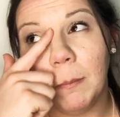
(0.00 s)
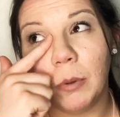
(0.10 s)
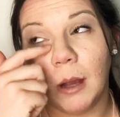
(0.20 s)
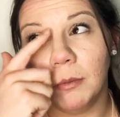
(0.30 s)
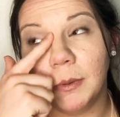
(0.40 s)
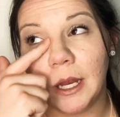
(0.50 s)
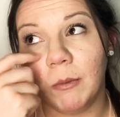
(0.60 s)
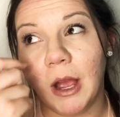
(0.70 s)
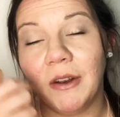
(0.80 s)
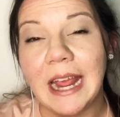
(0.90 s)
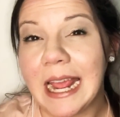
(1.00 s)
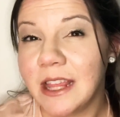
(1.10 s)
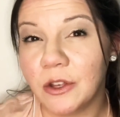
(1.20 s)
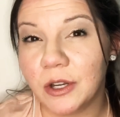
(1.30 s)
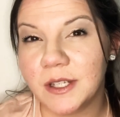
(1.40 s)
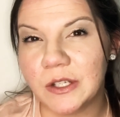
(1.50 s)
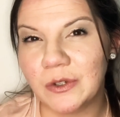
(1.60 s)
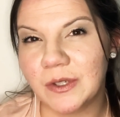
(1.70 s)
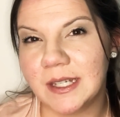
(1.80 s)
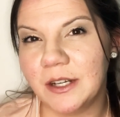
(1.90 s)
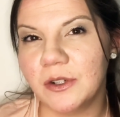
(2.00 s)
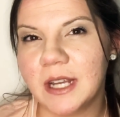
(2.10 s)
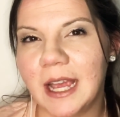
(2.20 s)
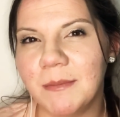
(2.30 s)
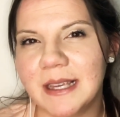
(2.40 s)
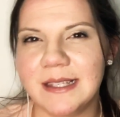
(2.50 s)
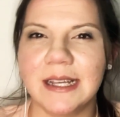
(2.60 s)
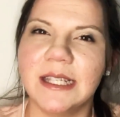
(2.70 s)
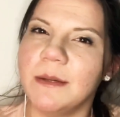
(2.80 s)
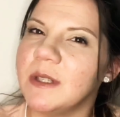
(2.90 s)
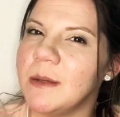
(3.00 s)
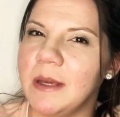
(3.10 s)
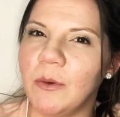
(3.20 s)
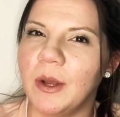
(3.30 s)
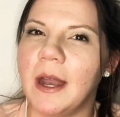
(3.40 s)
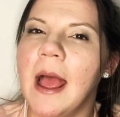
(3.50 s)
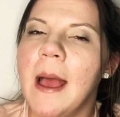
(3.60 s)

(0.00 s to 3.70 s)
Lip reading: probably around 8:30 Central Standard Time, because that seems to be when